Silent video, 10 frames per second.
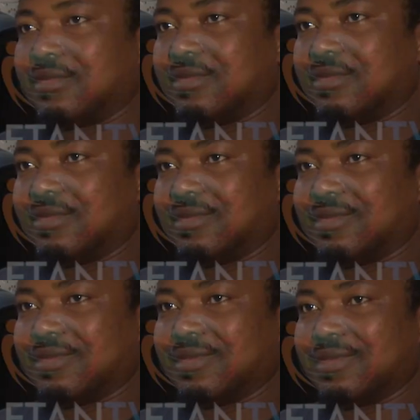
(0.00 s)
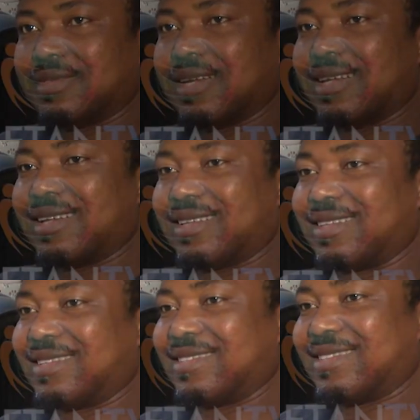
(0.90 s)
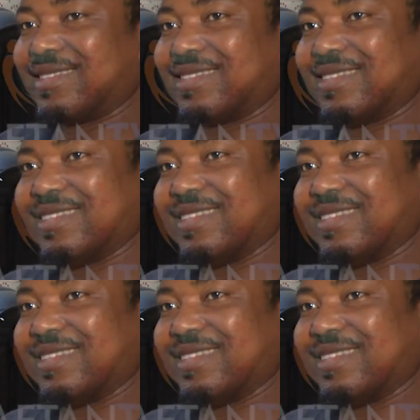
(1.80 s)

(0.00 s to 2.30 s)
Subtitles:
candidate capable of addressing the